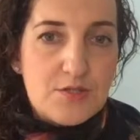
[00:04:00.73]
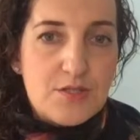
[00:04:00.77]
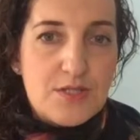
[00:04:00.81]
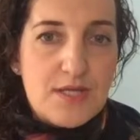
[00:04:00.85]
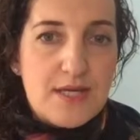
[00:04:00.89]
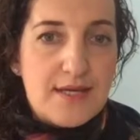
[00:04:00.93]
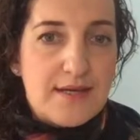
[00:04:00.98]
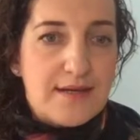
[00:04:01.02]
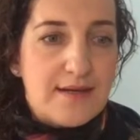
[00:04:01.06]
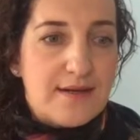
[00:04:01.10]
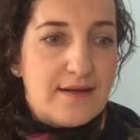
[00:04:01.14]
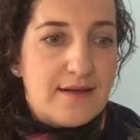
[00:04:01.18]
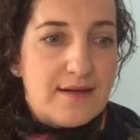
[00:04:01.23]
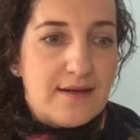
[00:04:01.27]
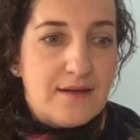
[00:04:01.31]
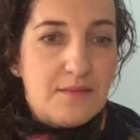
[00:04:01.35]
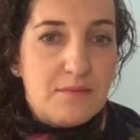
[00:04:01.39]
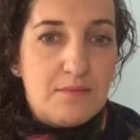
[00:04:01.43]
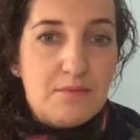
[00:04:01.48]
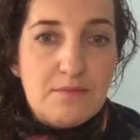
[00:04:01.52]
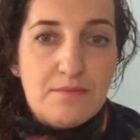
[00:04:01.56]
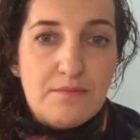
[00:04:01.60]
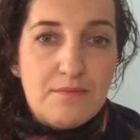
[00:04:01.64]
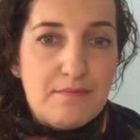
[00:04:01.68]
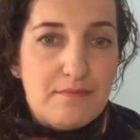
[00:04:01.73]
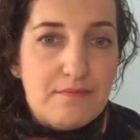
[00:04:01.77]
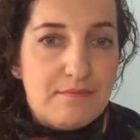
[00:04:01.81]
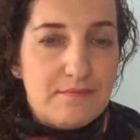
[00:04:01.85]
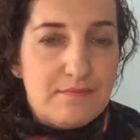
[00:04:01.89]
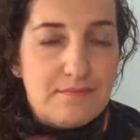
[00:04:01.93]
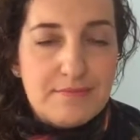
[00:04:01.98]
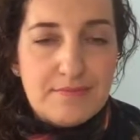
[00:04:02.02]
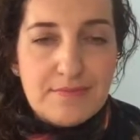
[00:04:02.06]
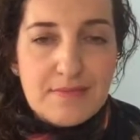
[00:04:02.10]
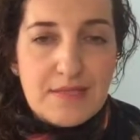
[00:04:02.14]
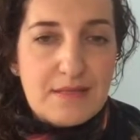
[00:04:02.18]
to take
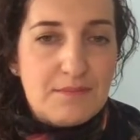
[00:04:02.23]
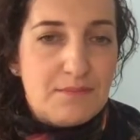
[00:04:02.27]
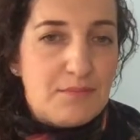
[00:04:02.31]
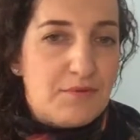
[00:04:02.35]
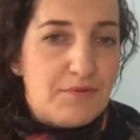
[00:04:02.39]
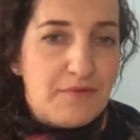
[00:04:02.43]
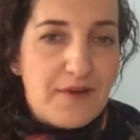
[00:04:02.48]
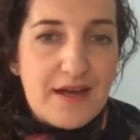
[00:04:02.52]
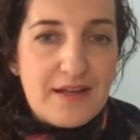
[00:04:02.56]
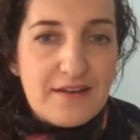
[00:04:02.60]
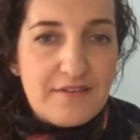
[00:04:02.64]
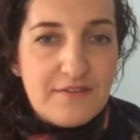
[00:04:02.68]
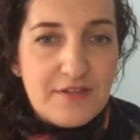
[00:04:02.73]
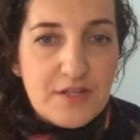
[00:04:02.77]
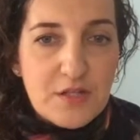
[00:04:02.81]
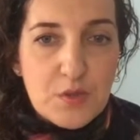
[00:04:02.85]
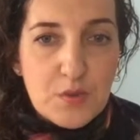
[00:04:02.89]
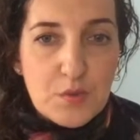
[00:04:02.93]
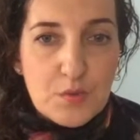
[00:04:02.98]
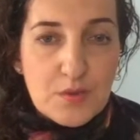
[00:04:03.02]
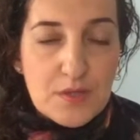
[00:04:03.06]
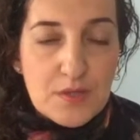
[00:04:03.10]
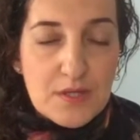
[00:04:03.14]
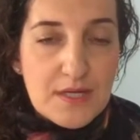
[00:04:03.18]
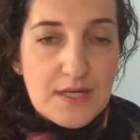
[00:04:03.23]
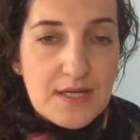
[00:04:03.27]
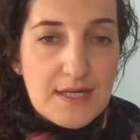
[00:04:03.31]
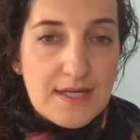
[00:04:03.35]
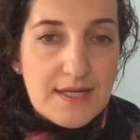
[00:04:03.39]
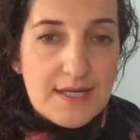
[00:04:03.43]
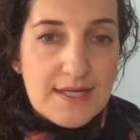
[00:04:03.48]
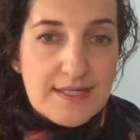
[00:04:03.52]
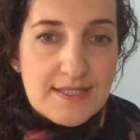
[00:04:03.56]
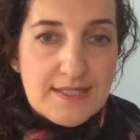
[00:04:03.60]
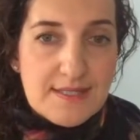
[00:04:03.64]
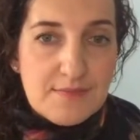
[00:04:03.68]
type of Advil or
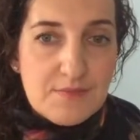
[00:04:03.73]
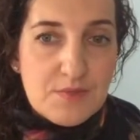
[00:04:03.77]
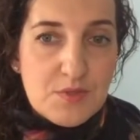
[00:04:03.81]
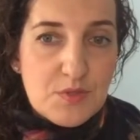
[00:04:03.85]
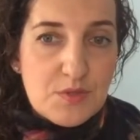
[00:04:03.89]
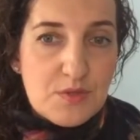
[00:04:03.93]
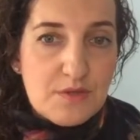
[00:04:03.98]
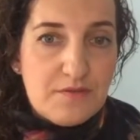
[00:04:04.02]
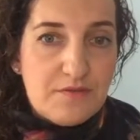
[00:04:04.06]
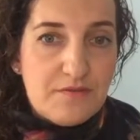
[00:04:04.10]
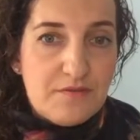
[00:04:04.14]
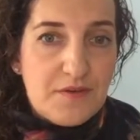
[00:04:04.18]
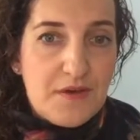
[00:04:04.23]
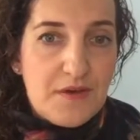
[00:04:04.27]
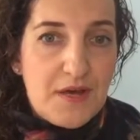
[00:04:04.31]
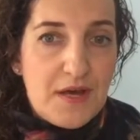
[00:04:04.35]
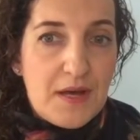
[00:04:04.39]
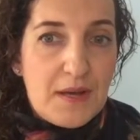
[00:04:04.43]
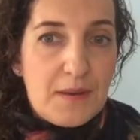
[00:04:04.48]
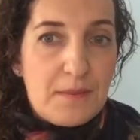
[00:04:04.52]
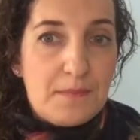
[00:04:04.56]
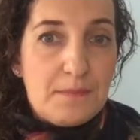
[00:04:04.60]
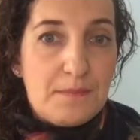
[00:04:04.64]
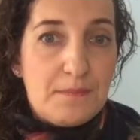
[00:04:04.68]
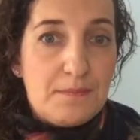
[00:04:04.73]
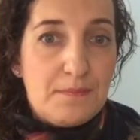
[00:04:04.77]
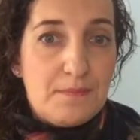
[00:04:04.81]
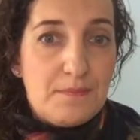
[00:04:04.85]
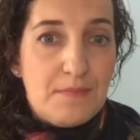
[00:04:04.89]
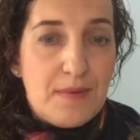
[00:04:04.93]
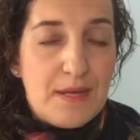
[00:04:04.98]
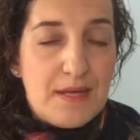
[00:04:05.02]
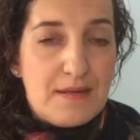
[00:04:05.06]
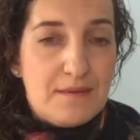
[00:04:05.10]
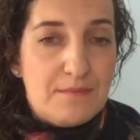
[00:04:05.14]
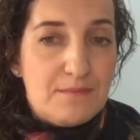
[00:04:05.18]
some sort of
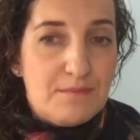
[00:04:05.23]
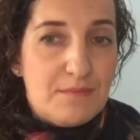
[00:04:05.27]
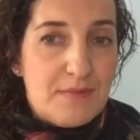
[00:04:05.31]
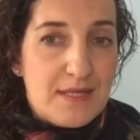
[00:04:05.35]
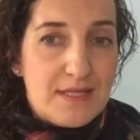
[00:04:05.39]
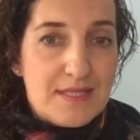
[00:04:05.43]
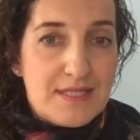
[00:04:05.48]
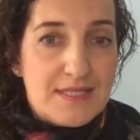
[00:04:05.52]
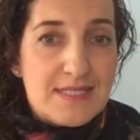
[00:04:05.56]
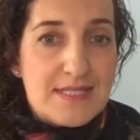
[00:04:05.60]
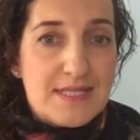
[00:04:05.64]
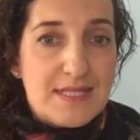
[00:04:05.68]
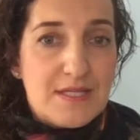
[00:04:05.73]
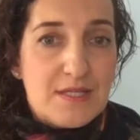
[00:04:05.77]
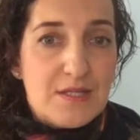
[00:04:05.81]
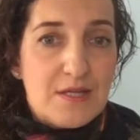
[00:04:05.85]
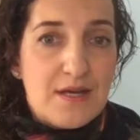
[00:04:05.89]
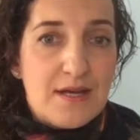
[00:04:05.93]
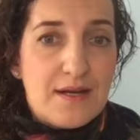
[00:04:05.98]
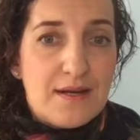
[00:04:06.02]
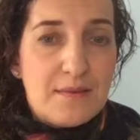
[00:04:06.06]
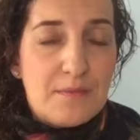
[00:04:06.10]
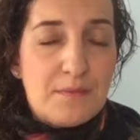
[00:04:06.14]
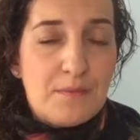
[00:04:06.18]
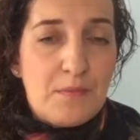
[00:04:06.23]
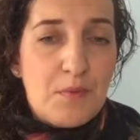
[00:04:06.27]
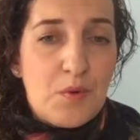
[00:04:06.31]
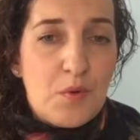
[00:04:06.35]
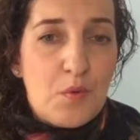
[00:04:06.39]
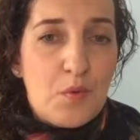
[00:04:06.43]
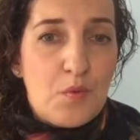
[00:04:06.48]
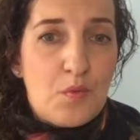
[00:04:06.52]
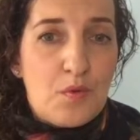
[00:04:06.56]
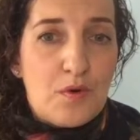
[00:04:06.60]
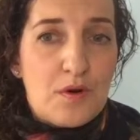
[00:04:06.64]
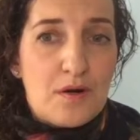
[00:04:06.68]
medicine,
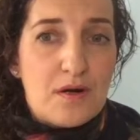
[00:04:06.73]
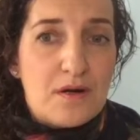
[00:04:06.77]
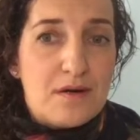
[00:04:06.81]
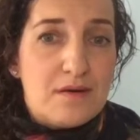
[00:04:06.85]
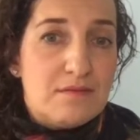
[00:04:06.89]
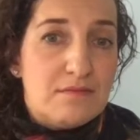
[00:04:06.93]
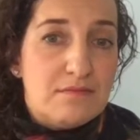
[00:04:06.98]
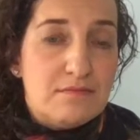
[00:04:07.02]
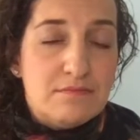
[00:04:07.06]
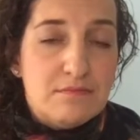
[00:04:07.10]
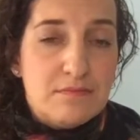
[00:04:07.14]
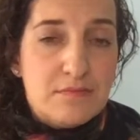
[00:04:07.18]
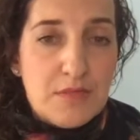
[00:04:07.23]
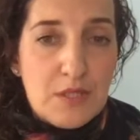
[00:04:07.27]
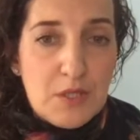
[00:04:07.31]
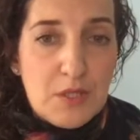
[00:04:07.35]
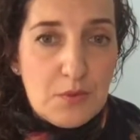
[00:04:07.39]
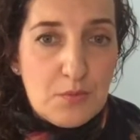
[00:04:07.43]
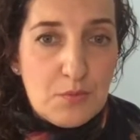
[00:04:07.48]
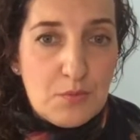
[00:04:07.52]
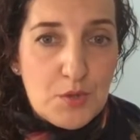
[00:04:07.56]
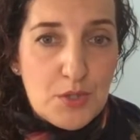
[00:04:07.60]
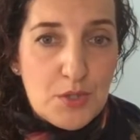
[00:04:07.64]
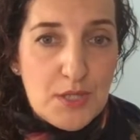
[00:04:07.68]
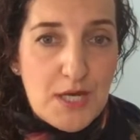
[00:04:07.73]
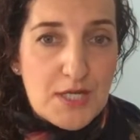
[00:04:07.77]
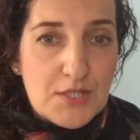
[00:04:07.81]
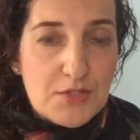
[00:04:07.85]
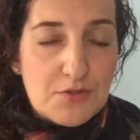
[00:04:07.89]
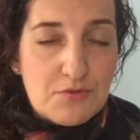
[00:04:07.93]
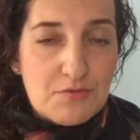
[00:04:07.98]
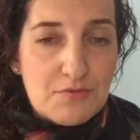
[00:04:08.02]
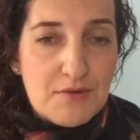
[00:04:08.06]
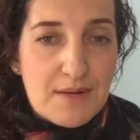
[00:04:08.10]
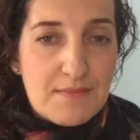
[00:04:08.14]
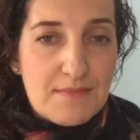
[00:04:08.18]
or more
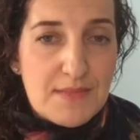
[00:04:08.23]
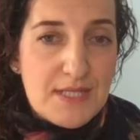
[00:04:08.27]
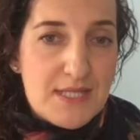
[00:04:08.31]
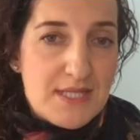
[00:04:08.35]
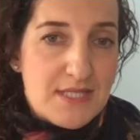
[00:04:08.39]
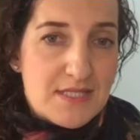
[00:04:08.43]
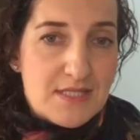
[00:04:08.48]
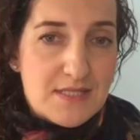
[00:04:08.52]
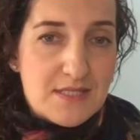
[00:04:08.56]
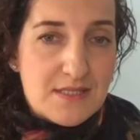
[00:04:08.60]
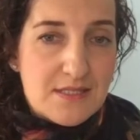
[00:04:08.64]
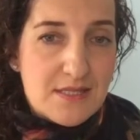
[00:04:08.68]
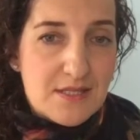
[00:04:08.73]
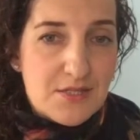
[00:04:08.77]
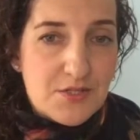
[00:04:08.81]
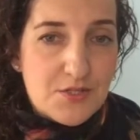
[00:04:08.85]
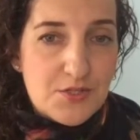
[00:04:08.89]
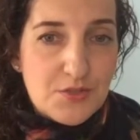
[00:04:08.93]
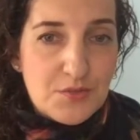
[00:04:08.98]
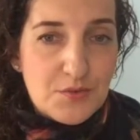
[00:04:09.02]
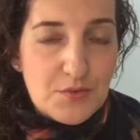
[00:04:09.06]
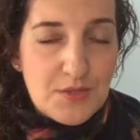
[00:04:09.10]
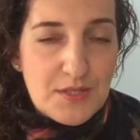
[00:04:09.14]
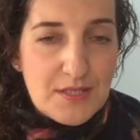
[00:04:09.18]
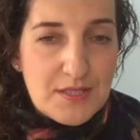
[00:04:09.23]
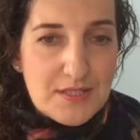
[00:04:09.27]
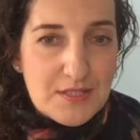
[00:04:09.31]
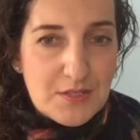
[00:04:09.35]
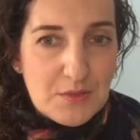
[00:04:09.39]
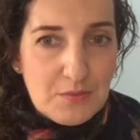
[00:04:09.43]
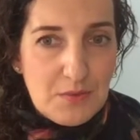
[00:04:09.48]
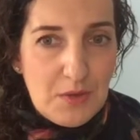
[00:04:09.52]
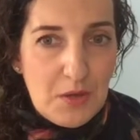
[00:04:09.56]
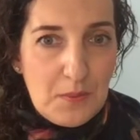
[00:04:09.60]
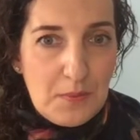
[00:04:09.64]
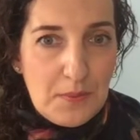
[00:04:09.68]
natural remedies, essential oils,
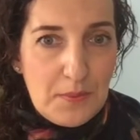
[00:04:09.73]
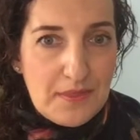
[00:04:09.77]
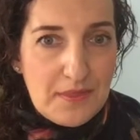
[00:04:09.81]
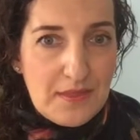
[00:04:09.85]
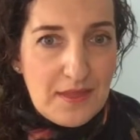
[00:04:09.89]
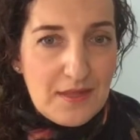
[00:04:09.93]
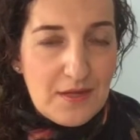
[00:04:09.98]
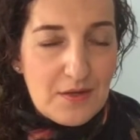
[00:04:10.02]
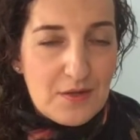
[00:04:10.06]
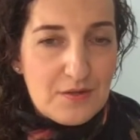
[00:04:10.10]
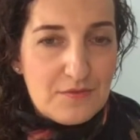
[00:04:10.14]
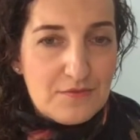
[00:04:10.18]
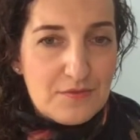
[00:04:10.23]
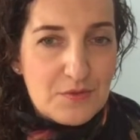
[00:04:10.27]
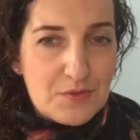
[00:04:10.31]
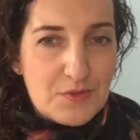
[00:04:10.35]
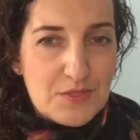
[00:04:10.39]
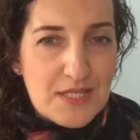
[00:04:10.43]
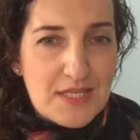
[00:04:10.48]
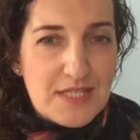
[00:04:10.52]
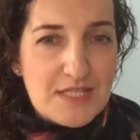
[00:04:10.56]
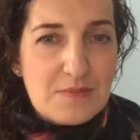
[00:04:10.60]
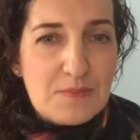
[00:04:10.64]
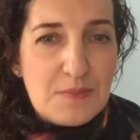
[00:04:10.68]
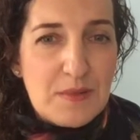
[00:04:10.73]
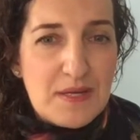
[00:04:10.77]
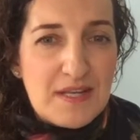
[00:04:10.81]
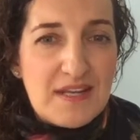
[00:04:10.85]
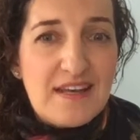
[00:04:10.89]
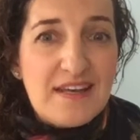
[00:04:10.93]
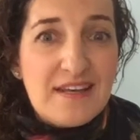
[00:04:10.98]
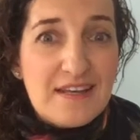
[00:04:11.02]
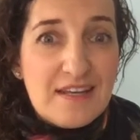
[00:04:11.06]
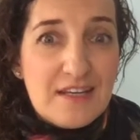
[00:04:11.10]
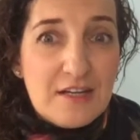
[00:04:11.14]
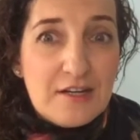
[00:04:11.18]
homeopathy, and all of those things.
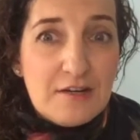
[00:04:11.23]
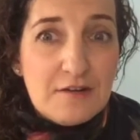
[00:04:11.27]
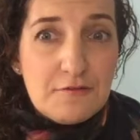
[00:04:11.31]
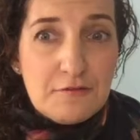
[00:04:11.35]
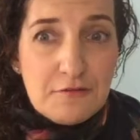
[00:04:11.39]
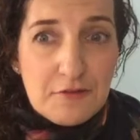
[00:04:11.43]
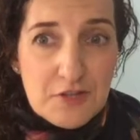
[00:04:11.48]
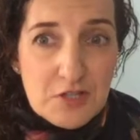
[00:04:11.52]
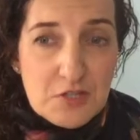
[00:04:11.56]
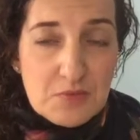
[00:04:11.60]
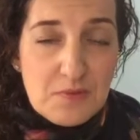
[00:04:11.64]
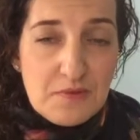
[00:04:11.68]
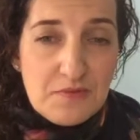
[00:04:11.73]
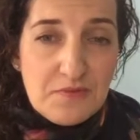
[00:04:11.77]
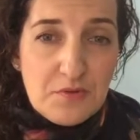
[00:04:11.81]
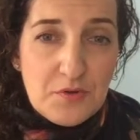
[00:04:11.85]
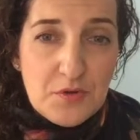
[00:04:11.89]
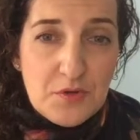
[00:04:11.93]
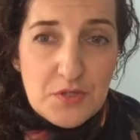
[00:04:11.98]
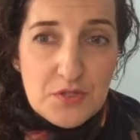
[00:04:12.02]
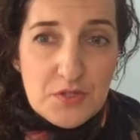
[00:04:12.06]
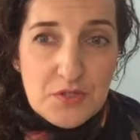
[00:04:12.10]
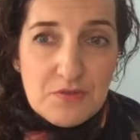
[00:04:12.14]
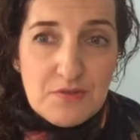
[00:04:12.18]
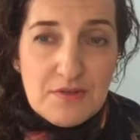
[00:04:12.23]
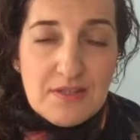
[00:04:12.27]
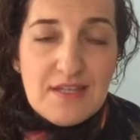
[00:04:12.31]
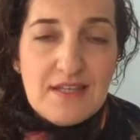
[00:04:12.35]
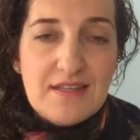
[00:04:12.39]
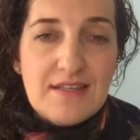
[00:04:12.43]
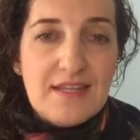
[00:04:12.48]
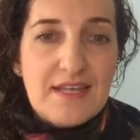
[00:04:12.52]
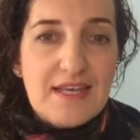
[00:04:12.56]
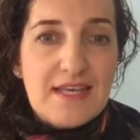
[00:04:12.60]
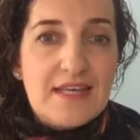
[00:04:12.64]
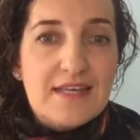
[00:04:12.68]
But first, before you do
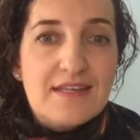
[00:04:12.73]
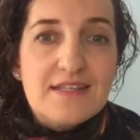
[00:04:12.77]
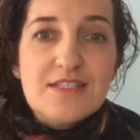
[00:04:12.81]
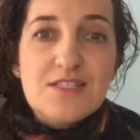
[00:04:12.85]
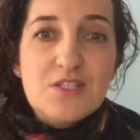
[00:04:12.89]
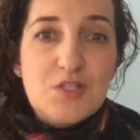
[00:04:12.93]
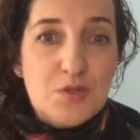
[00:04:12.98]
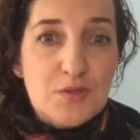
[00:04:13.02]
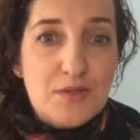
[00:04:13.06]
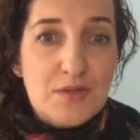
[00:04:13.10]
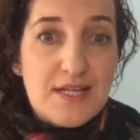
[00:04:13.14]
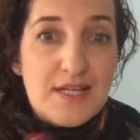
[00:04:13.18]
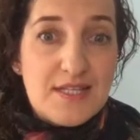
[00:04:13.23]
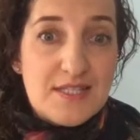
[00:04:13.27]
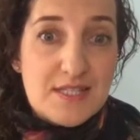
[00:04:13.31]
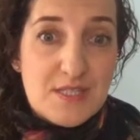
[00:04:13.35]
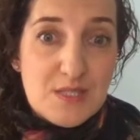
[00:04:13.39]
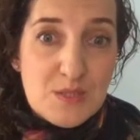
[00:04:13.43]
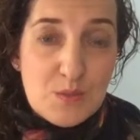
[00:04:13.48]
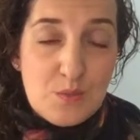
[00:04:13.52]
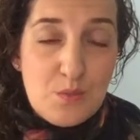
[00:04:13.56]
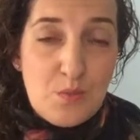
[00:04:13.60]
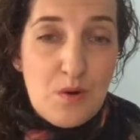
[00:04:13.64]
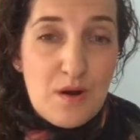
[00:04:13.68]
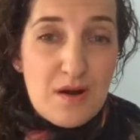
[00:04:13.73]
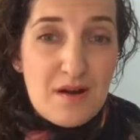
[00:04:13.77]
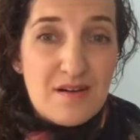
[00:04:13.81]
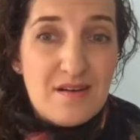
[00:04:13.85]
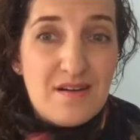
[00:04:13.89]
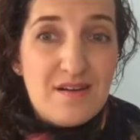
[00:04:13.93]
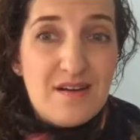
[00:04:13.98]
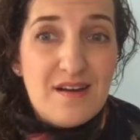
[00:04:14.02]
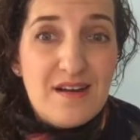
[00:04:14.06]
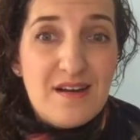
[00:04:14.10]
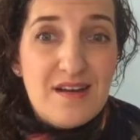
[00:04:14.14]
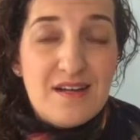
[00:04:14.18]
anything, it's 2 glasses of
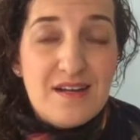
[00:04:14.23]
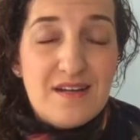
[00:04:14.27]
water.